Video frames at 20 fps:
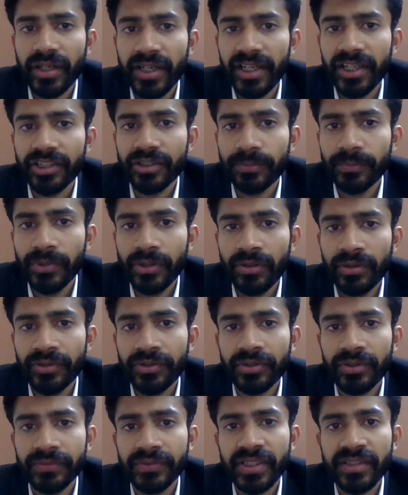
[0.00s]
rights
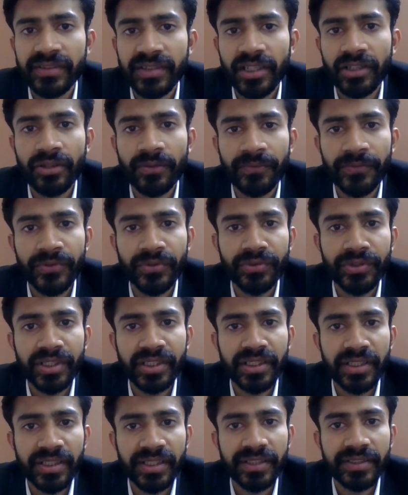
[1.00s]
because of the set of
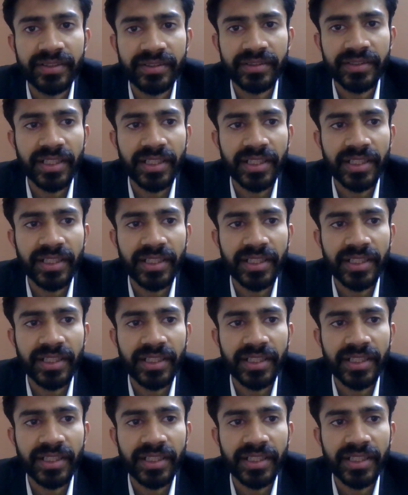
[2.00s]
unique needs